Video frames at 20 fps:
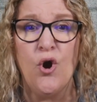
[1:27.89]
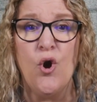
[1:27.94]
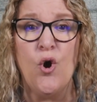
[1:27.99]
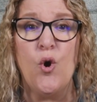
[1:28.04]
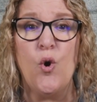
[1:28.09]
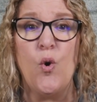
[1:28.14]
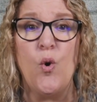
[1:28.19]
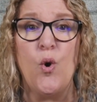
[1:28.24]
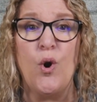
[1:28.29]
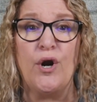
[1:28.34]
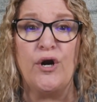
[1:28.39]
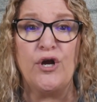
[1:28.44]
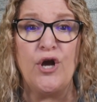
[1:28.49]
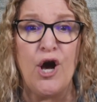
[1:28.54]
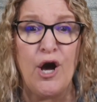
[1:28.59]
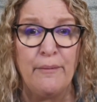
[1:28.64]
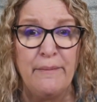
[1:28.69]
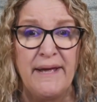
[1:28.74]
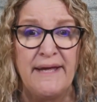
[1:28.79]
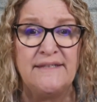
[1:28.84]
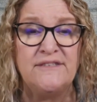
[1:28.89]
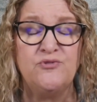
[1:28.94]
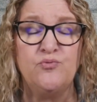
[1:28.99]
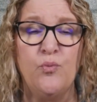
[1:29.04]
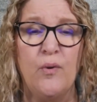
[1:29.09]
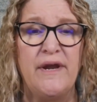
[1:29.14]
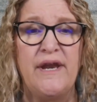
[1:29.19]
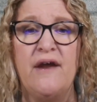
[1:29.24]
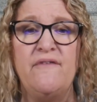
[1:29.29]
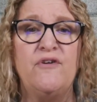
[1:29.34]
or comments,
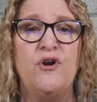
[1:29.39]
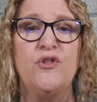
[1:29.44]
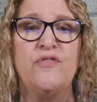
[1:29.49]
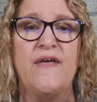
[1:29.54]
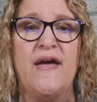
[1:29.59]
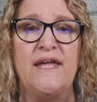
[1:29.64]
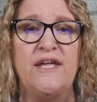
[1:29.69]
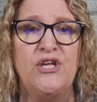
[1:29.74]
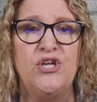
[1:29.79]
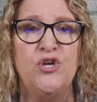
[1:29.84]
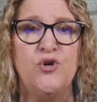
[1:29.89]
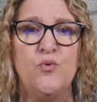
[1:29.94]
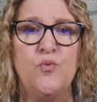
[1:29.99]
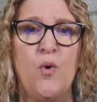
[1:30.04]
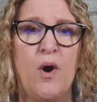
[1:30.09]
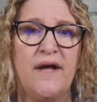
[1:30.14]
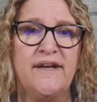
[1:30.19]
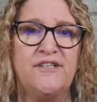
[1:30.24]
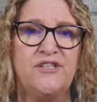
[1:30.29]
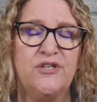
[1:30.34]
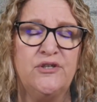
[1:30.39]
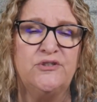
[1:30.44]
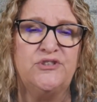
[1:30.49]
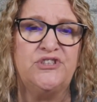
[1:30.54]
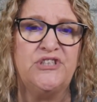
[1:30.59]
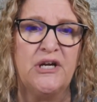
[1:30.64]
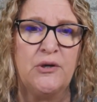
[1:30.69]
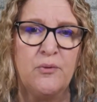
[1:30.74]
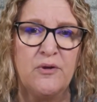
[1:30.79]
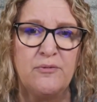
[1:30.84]
whatever that you want to
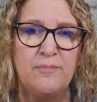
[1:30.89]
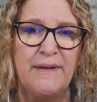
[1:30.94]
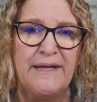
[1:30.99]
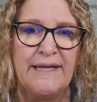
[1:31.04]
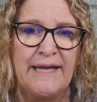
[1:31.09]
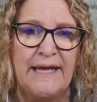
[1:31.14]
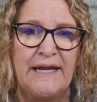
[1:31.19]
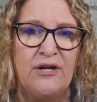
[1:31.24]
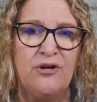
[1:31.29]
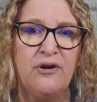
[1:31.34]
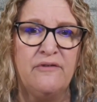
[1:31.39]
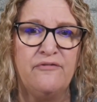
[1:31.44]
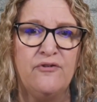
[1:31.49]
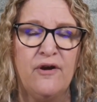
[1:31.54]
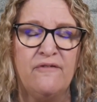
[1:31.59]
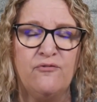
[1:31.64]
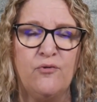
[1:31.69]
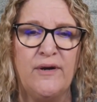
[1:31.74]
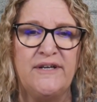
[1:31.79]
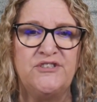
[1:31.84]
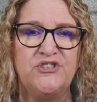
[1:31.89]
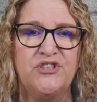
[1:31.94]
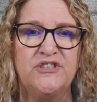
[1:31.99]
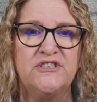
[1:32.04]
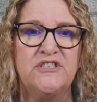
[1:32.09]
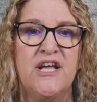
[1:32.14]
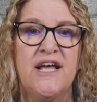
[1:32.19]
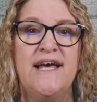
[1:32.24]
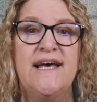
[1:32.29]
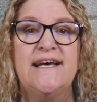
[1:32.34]
share with me later. If you have
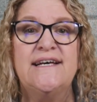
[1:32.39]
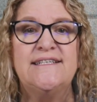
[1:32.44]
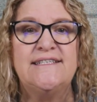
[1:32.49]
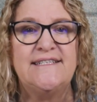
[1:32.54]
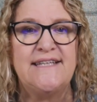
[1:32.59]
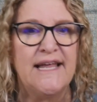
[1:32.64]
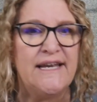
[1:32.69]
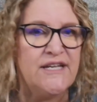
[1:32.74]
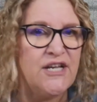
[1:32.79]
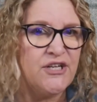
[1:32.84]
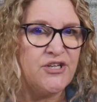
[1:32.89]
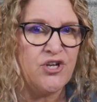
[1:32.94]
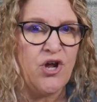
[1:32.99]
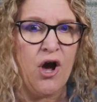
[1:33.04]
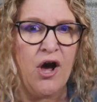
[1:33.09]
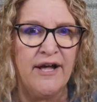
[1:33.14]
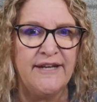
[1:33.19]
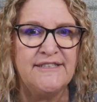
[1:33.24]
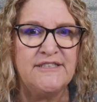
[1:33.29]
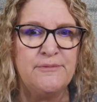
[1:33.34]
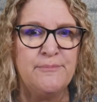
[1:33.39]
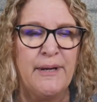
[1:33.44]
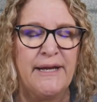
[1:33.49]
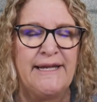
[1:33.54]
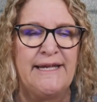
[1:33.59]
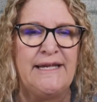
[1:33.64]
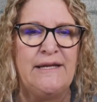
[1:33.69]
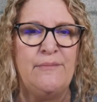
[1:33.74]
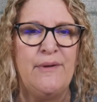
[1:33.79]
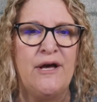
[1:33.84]
questions, send it onto
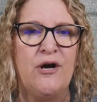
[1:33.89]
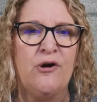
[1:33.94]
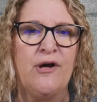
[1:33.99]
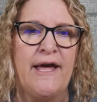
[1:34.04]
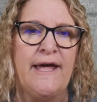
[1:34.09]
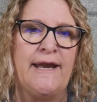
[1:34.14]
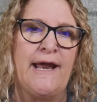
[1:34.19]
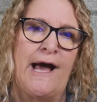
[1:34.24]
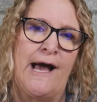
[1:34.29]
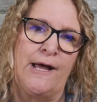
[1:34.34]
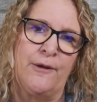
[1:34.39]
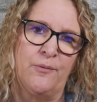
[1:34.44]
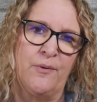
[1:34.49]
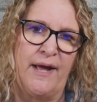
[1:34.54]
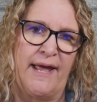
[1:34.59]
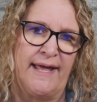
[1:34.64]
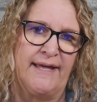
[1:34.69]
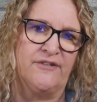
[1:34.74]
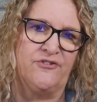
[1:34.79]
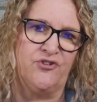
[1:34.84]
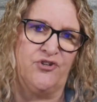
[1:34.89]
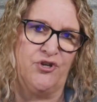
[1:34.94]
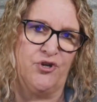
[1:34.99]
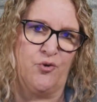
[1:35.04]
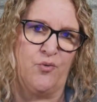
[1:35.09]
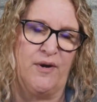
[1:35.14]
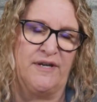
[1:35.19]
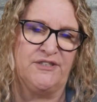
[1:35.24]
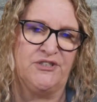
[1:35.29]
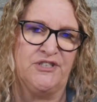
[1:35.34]
my email and I will answer your
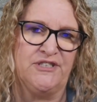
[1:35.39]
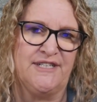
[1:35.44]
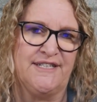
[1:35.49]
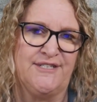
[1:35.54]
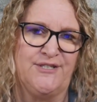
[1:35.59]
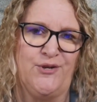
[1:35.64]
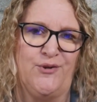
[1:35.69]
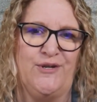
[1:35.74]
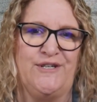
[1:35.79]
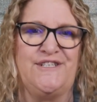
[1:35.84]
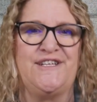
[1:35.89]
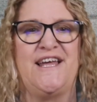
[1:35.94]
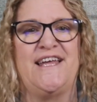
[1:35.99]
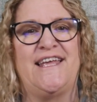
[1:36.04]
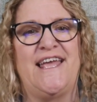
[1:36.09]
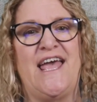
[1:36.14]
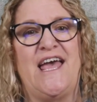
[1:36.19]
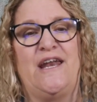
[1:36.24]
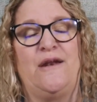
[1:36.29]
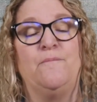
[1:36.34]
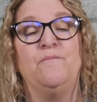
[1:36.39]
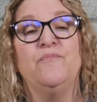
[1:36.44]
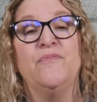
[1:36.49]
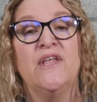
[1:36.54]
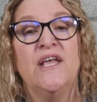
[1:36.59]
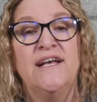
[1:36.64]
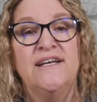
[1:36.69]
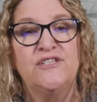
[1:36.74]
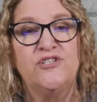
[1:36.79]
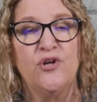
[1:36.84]
questions as soon as I can.
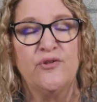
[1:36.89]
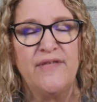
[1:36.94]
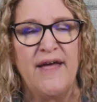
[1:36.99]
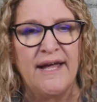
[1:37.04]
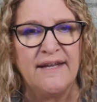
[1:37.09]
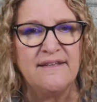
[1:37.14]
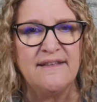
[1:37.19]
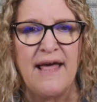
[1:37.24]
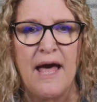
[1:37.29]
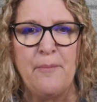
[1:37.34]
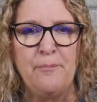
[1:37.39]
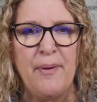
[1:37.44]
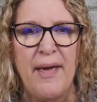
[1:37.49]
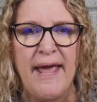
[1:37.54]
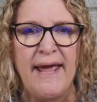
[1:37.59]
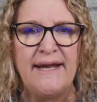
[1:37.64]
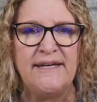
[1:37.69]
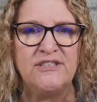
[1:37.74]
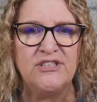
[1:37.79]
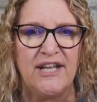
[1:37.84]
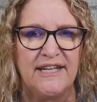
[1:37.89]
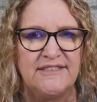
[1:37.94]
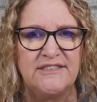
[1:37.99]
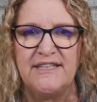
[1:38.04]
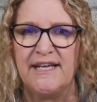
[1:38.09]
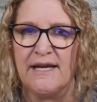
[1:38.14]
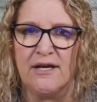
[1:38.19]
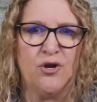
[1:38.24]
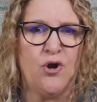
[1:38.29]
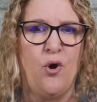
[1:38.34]
So that's that page. Let's
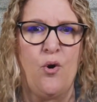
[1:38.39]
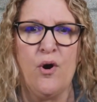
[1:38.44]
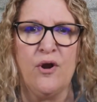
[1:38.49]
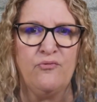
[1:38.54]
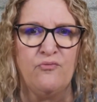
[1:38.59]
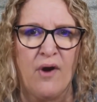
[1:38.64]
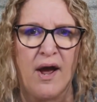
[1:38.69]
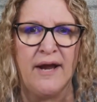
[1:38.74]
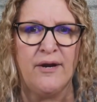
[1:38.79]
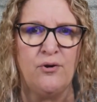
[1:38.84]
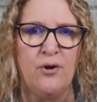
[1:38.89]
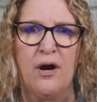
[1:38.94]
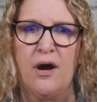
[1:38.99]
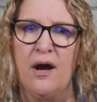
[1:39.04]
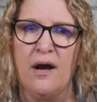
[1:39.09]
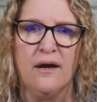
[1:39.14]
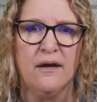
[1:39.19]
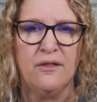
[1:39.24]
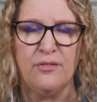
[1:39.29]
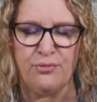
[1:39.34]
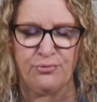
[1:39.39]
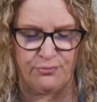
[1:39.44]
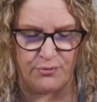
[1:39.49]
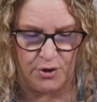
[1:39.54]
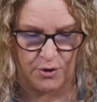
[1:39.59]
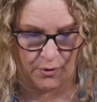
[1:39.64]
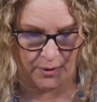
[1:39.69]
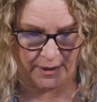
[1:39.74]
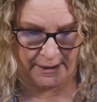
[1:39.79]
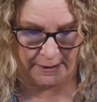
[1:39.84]
get going right
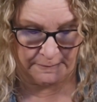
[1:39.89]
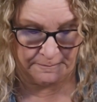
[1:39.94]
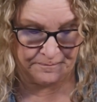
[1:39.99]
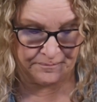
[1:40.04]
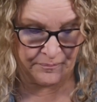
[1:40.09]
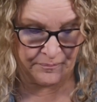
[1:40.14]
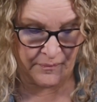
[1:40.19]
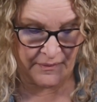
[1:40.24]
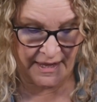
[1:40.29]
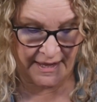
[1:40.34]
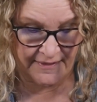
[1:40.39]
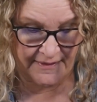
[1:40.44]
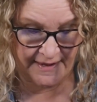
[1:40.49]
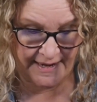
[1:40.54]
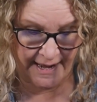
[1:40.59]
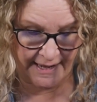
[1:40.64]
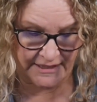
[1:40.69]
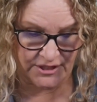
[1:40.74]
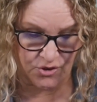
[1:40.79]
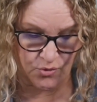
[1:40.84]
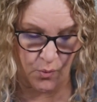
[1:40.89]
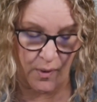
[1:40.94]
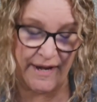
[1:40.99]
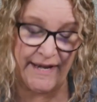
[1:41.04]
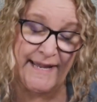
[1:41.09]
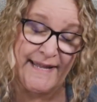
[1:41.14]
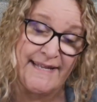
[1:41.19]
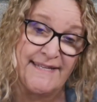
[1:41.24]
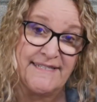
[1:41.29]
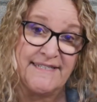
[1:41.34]
through here. The next
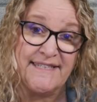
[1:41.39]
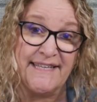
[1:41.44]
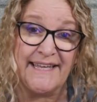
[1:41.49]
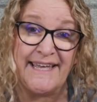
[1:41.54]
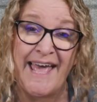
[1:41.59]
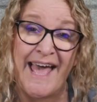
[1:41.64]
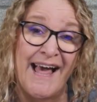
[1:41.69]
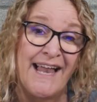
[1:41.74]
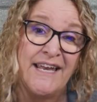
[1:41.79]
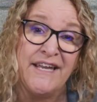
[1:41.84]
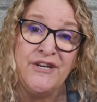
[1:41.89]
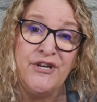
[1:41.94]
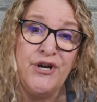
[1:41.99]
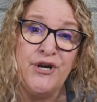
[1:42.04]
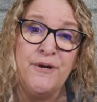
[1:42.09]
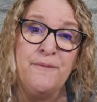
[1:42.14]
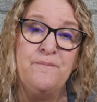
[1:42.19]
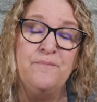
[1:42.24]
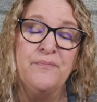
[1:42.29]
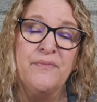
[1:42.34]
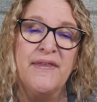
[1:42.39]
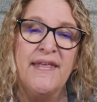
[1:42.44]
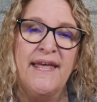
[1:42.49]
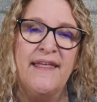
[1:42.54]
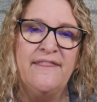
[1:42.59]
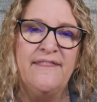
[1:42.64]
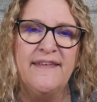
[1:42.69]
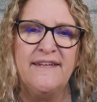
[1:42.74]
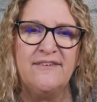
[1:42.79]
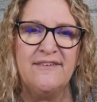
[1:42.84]
one is the calendar.
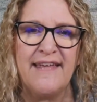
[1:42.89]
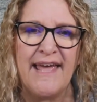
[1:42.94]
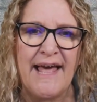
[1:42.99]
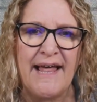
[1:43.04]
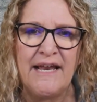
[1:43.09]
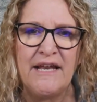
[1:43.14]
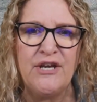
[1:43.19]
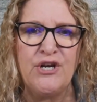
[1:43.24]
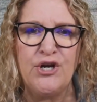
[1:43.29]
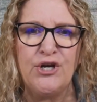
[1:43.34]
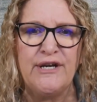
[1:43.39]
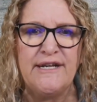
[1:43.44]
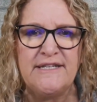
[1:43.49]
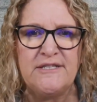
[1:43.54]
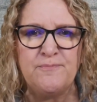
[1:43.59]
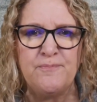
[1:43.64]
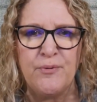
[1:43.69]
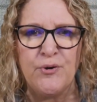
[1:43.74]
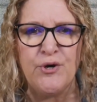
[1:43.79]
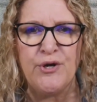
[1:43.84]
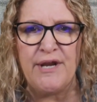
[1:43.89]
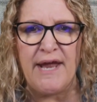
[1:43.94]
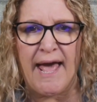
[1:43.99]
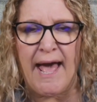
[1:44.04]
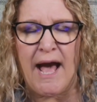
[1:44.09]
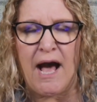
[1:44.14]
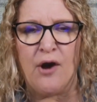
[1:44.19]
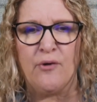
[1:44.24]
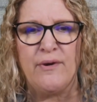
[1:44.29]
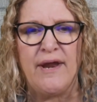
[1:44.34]
This calendar is put
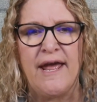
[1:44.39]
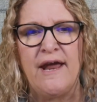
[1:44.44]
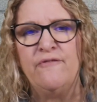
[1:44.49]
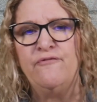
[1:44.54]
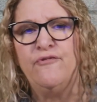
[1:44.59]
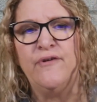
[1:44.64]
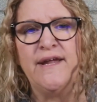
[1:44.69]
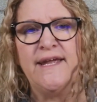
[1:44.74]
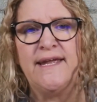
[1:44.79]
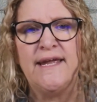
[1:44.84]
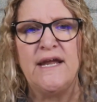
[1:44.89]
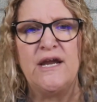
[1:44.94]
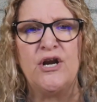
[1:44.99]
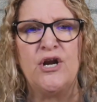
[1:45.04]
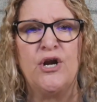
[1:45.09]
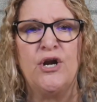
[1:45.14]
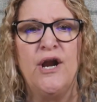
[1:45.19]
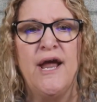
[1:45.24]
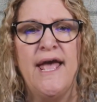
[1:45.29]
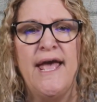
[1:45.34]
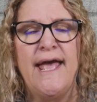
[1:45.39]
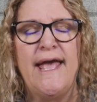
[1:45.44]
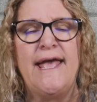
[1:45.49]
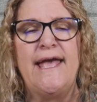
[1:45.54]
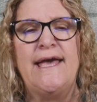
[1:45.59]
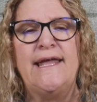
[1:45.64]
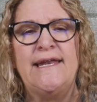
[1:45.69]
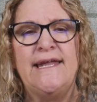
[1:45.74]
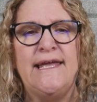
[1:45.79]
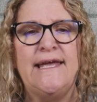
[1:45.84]
out every year,
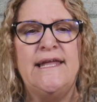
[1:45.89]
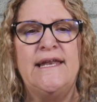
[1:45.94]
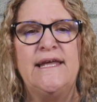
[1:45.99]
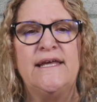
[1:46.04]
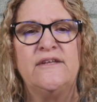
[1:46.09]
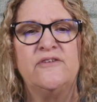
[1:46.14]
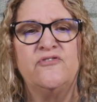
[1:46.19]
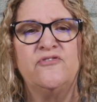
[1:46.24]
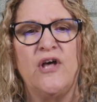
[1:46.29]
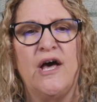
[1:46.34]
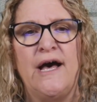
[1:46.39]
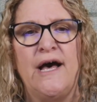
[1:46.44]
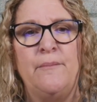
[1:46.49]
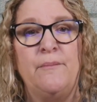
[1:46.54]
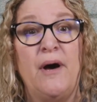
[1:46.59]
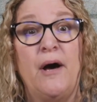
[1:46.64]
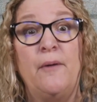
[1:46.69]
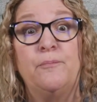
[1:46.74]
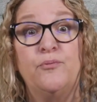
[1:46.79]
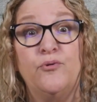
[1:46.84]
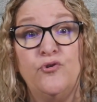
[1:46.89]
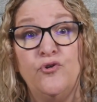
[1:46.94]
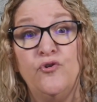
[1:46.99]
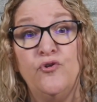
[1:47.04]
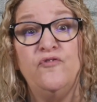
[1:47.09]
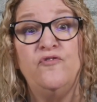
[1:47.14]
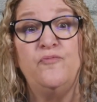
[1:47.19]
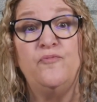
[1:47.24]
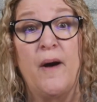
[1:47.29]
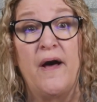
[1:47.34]
and it is
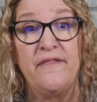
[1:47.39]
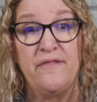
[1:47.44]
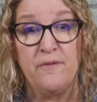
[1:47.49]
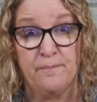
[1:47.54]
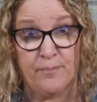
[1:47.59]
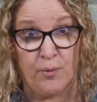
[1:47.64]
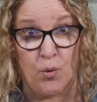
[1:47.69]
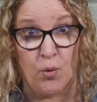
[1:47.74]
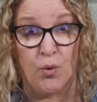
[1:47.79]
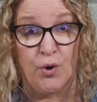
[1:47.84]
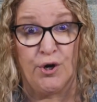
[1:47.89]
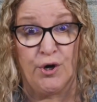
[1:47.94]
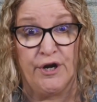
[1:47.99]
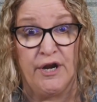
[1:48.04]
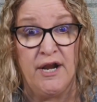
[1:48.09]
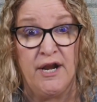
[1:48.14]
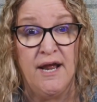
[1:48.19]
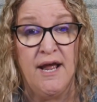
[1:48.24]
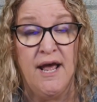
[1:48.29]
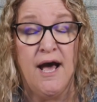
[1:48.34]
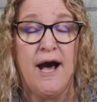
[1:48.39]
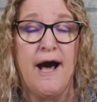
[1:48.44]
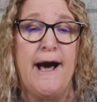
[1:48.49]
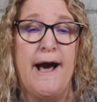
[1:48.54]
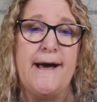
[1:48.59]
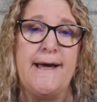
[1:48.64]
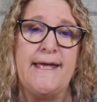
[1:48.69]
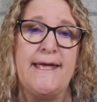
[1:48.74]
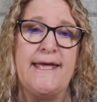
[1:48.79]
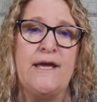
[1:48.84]
approved by the board.
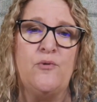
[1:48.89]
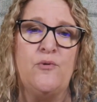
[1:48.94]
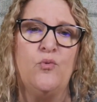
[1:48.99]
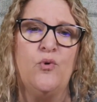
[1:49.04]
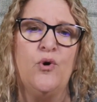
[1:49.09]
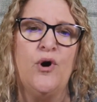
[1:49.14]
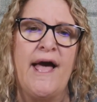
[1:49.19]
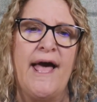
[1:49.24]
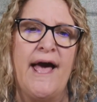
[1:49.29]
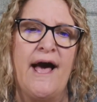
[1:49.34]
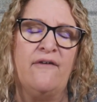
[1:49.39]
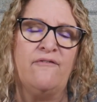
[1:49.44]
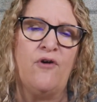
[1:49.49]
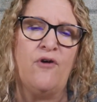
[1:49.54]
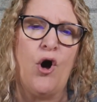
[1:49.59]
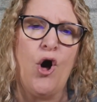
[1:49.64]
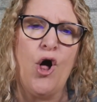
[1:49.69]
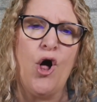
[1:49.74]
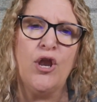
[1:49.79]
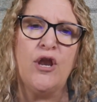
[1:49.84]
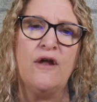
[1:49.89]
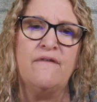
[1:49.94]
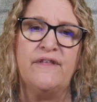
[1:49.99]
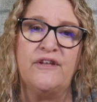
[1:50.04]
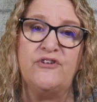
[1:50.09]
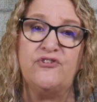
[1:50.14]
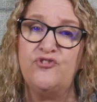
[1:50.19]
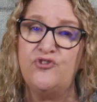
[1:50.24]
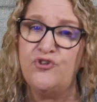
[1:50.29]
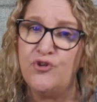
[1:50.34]
It will have all of
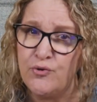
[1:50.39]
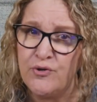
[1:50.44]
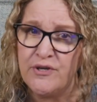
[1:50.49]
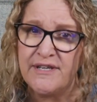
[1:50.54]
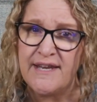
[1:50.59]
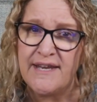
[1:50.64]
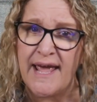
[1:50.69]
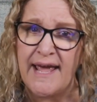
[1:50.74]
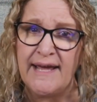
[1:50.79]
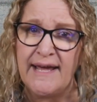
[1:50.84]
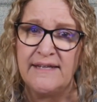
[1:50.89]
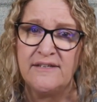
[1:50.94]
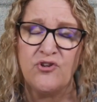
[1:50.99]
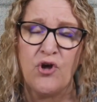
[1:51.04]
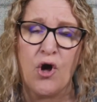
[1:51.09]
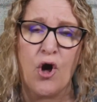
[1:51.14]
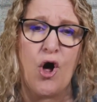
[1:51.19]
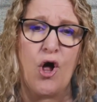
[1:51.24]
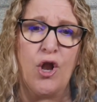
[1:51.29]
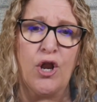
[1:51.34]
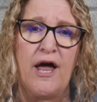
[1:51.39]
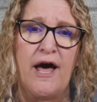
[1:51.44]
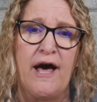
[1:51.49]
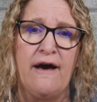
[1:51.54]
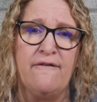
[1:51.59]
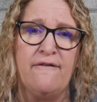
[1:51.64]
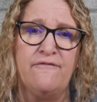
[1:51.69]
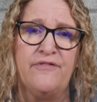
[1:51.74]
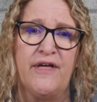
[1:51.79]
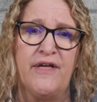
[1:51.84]
the student days, all
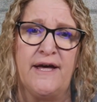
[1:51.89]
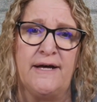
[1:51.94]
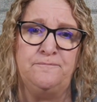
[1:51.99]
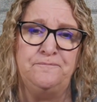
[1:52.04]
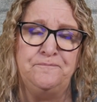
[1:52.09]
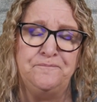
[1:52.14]
of the